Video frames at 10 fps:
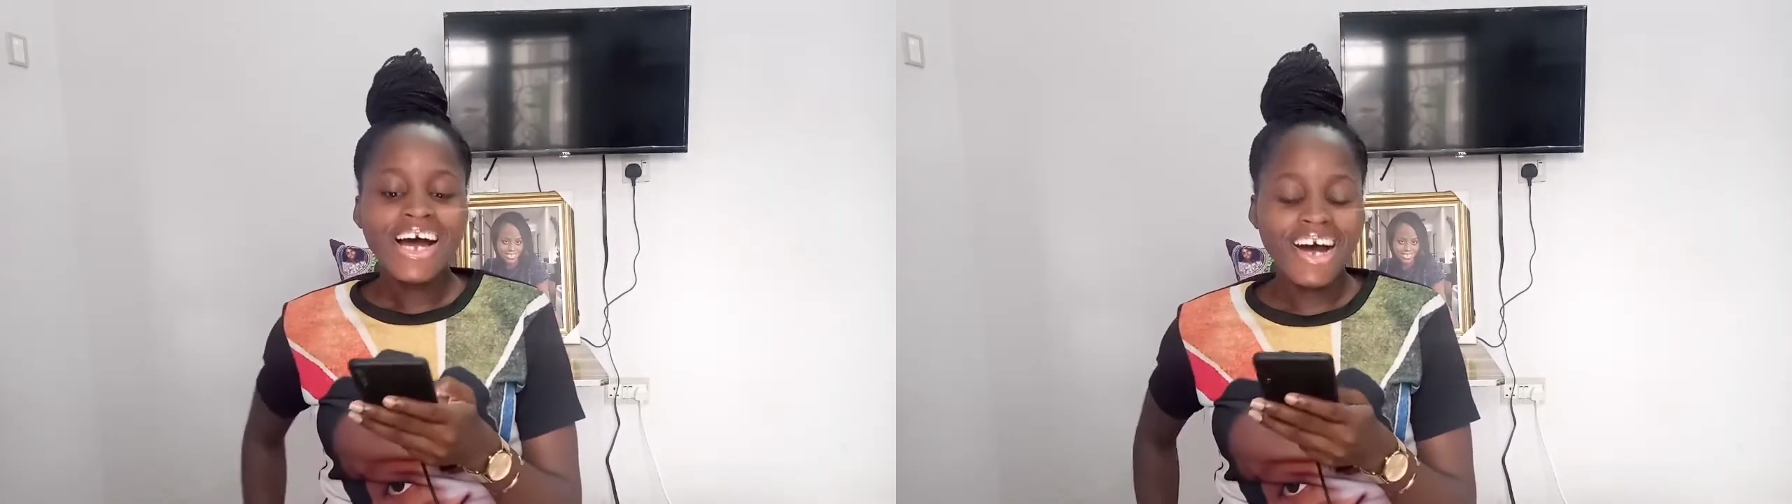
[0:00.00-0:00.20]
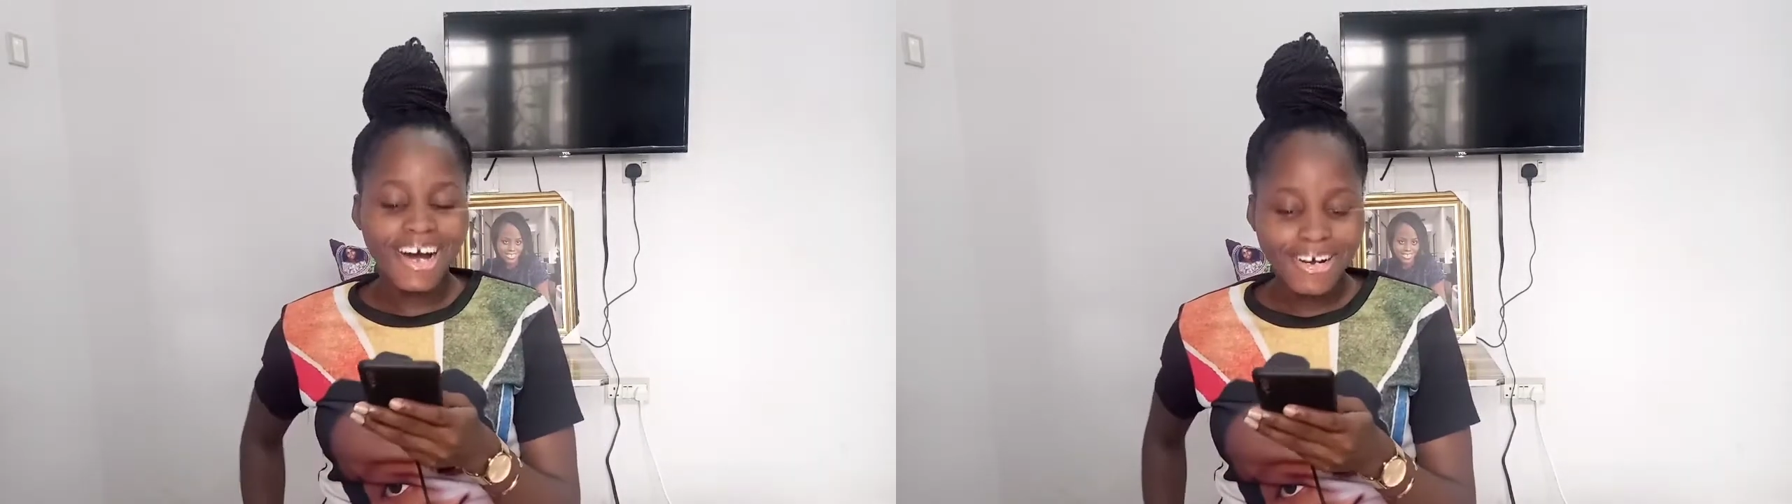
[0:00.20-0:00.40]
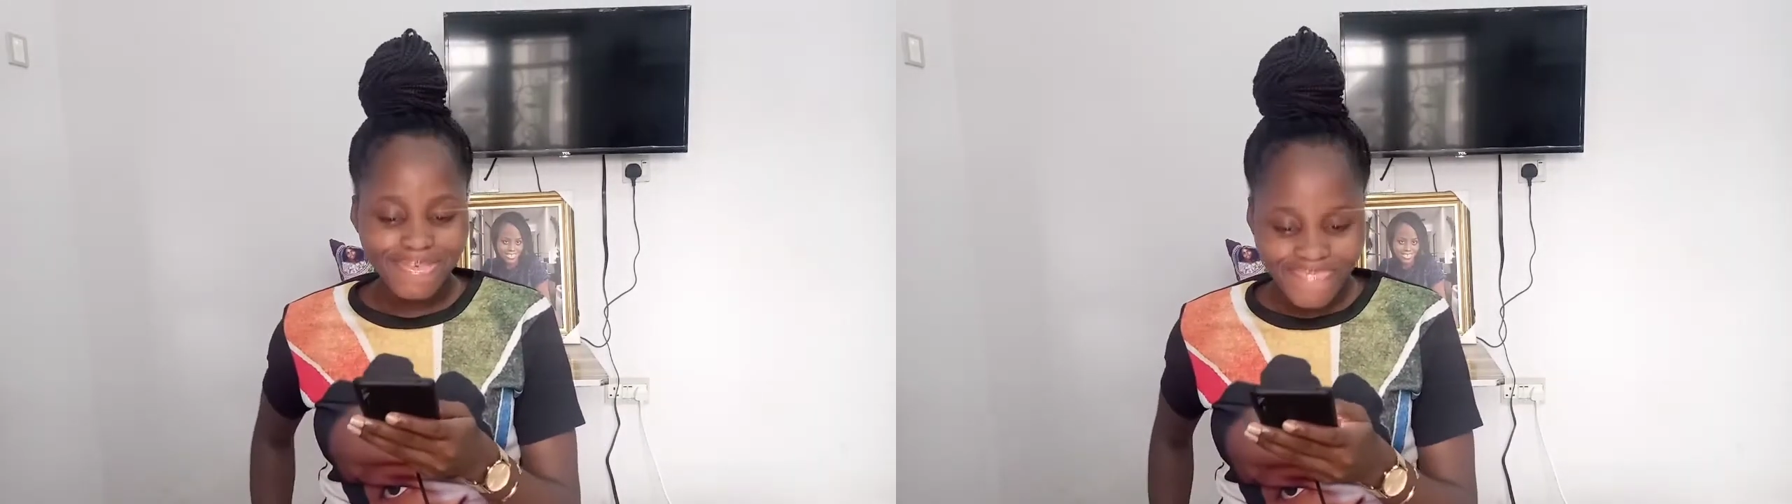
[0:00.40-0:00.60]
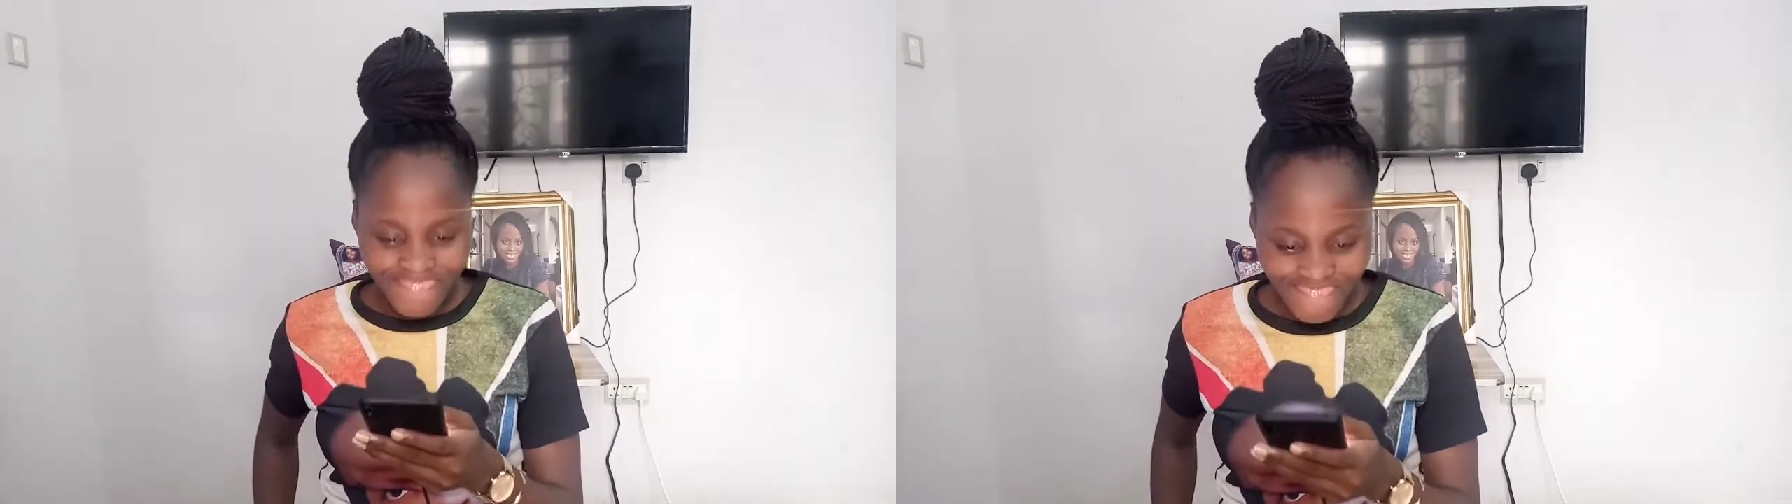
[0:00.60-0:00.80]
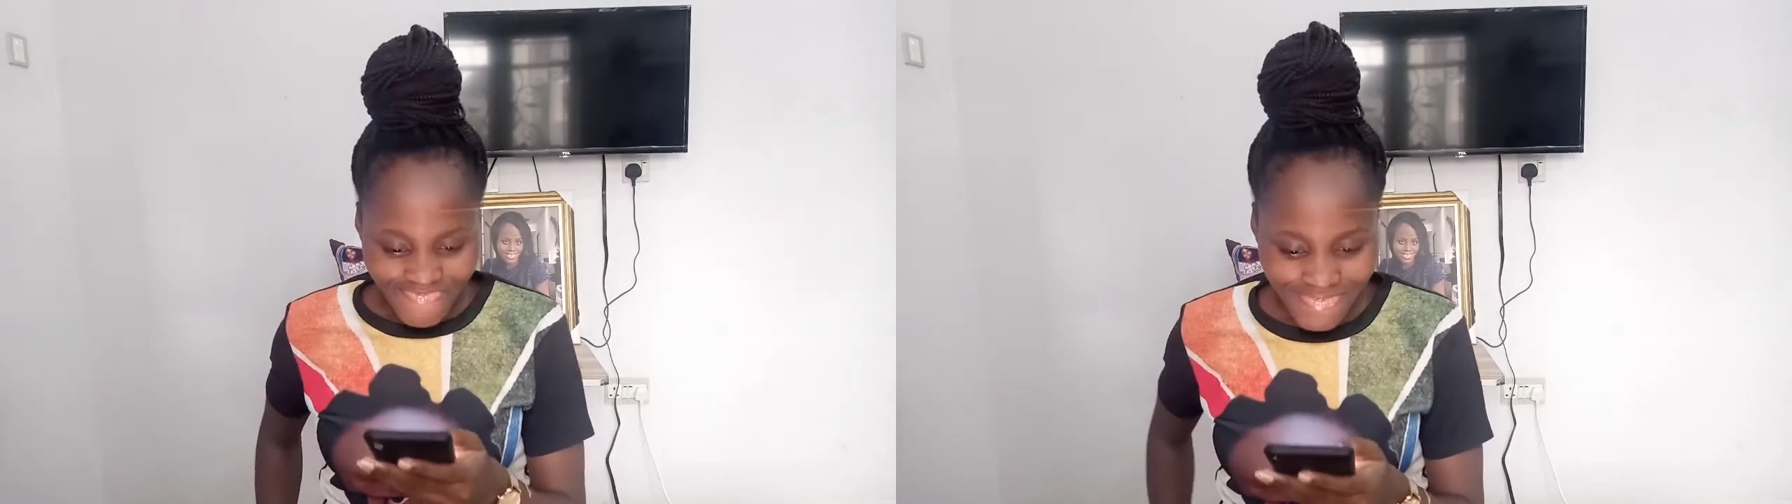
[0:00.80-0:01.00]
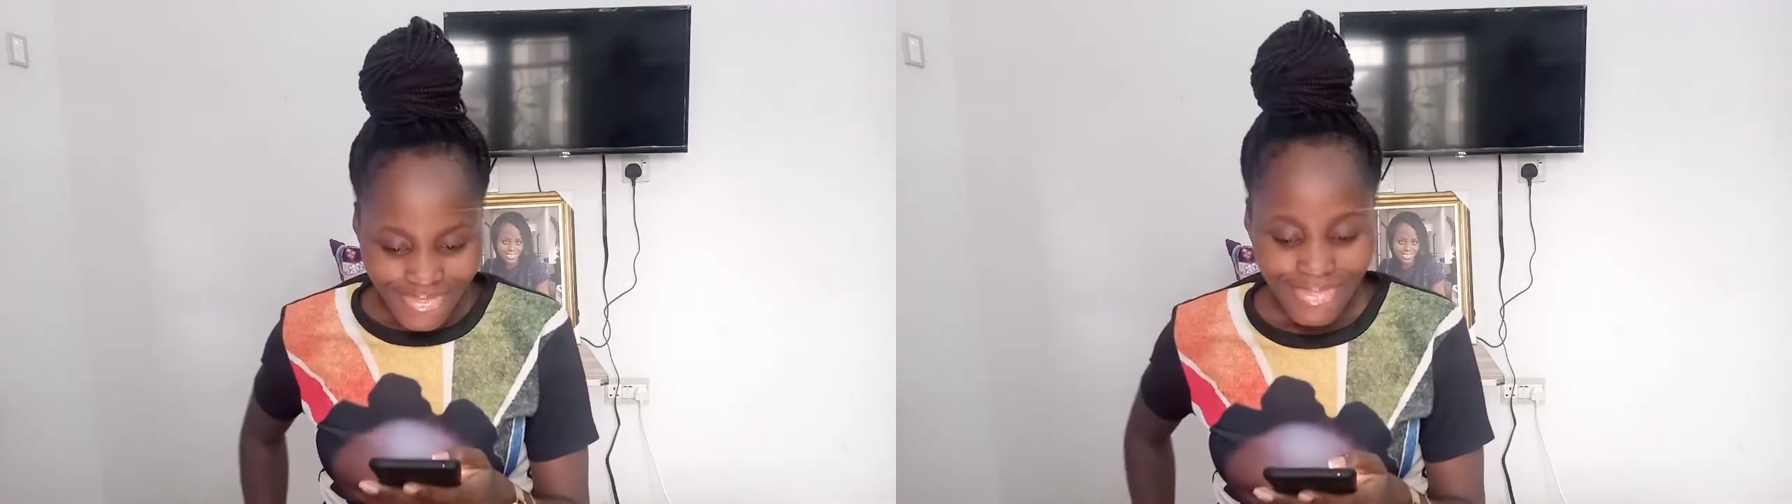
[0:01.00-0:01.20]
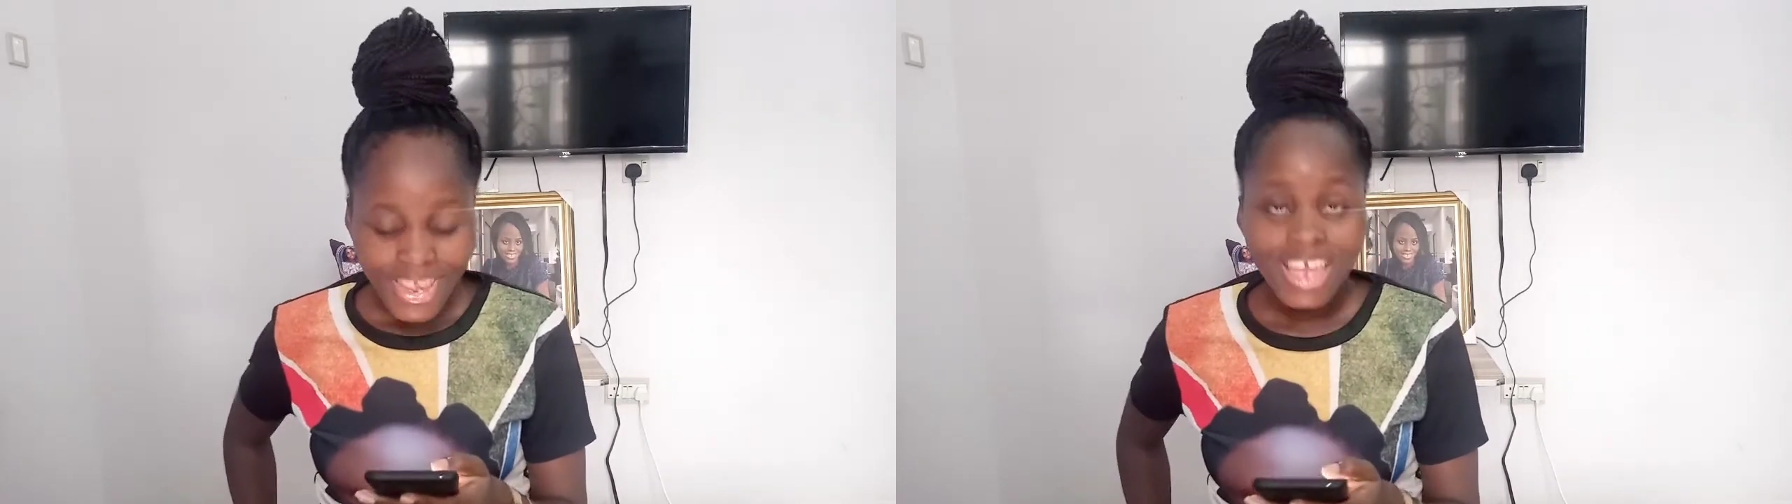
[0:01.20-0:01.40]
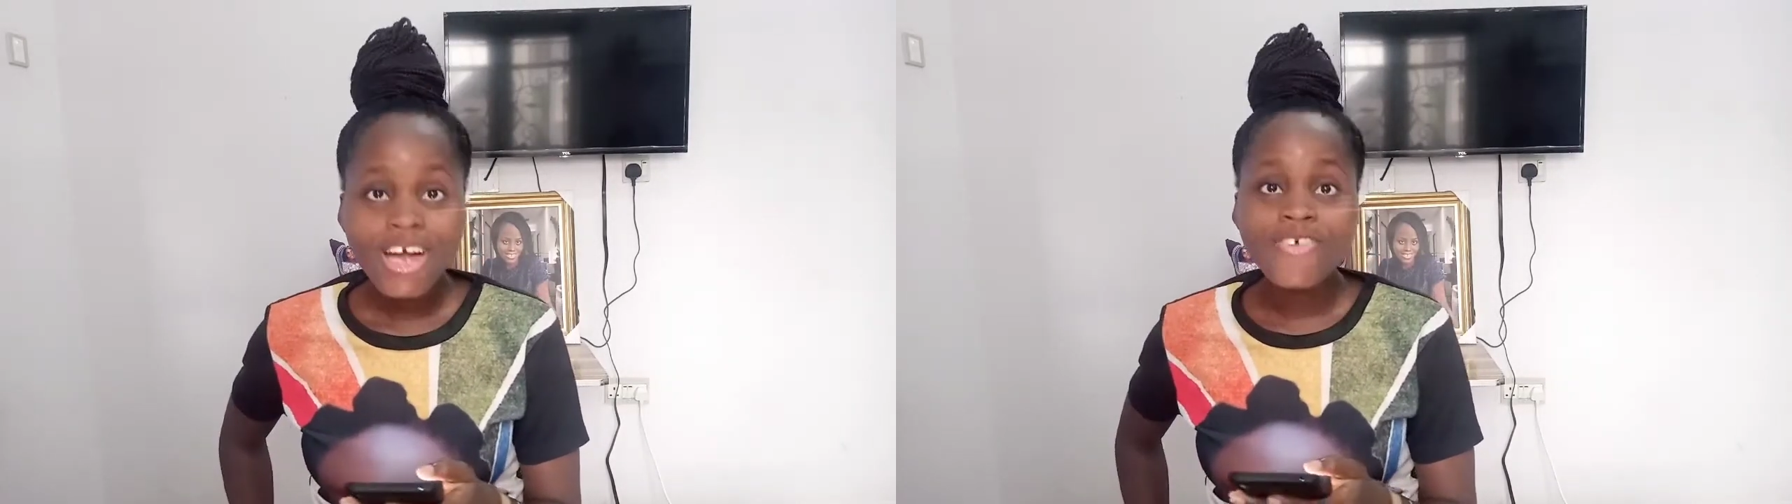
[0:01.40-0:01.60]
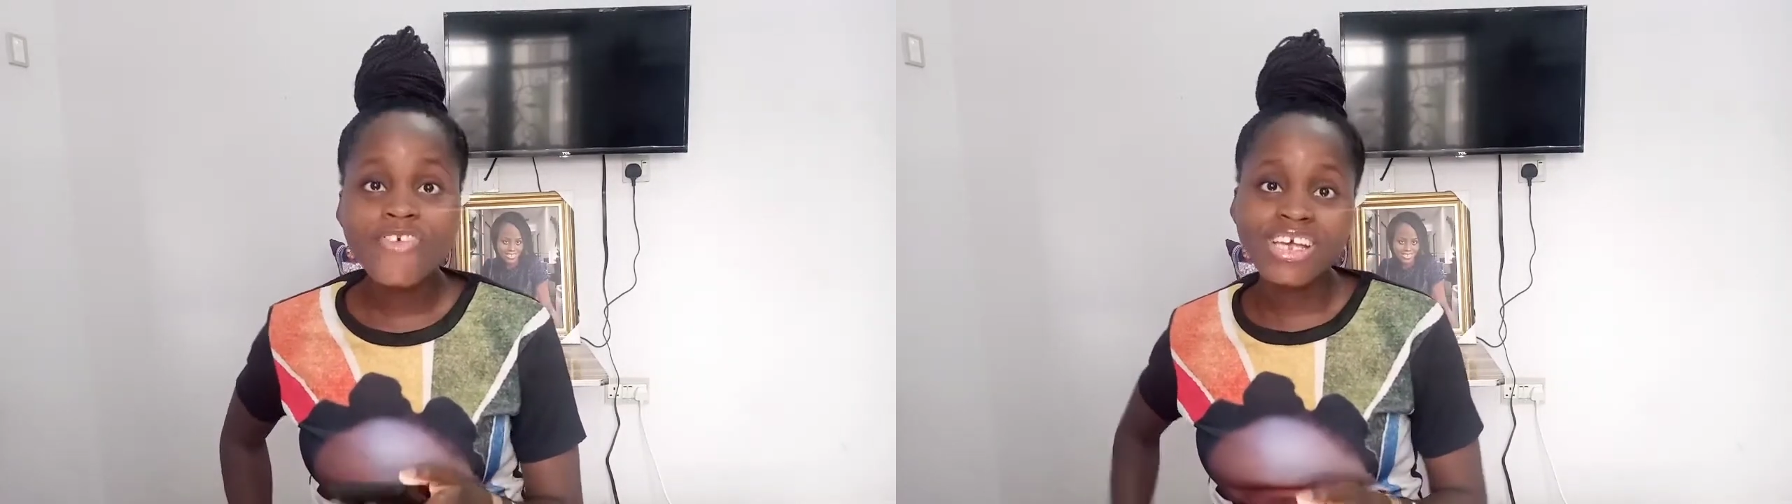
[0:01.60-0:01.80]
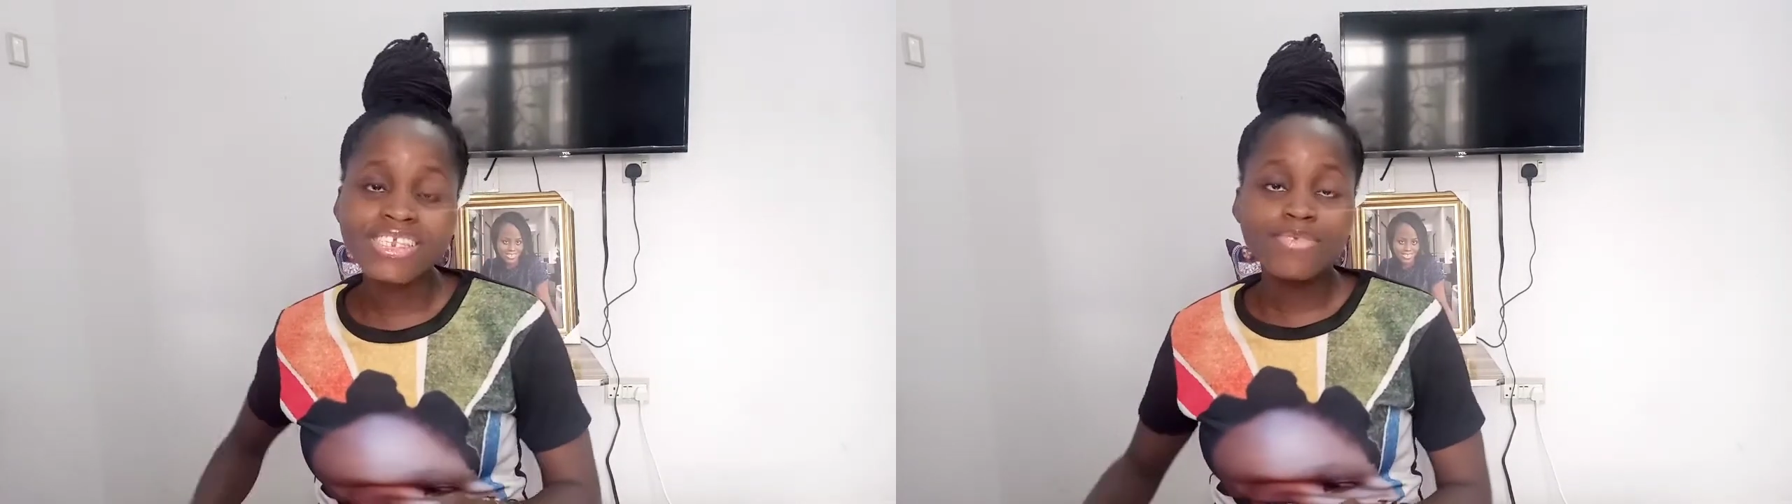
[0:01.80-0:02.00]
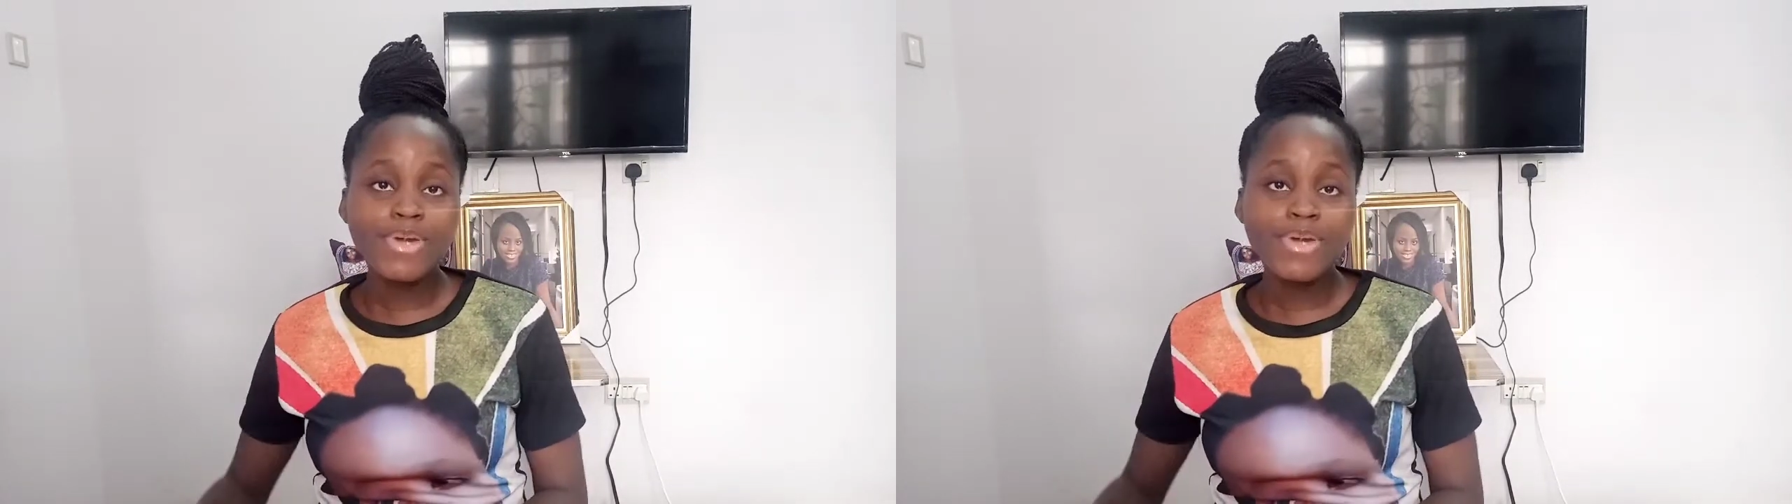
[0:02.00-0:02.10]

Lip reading: first